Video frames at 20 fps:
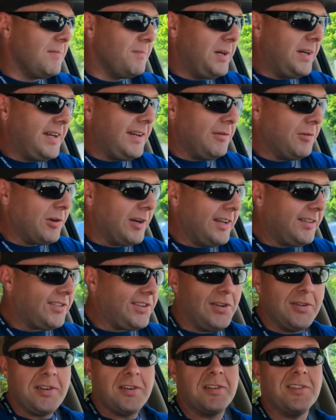But we're at
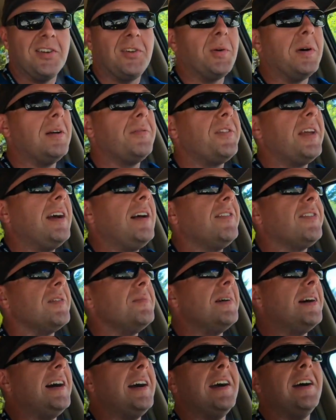two hundred twelve thousand
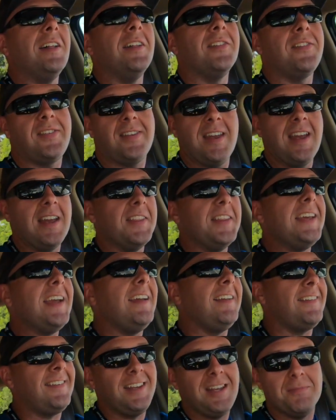miles, and the
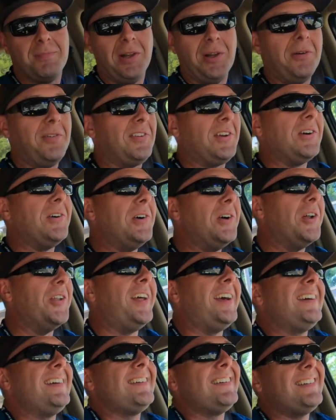A C blows cold,
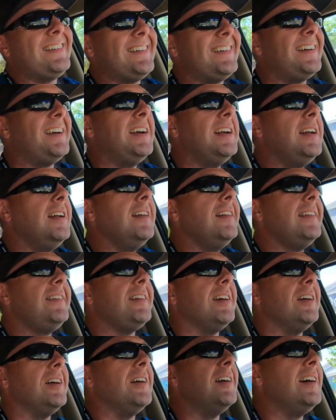
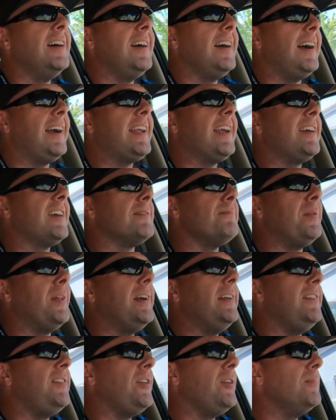so I can't
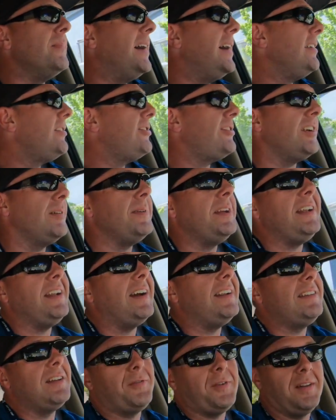complain too much. I mean,
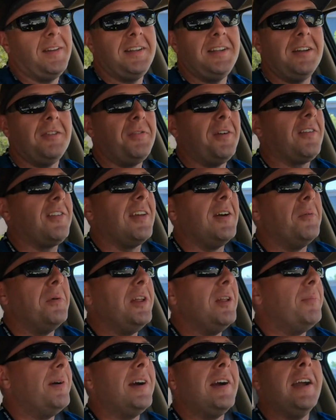I definitely need to fix that
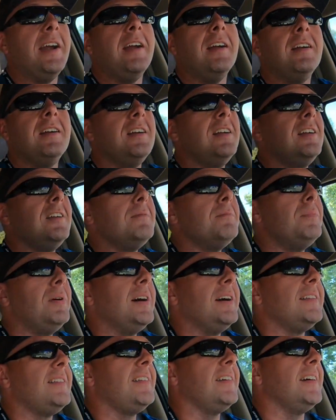wheel bearing,
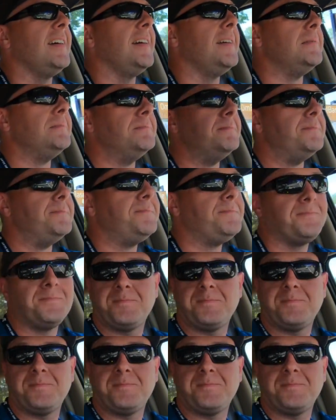but, um,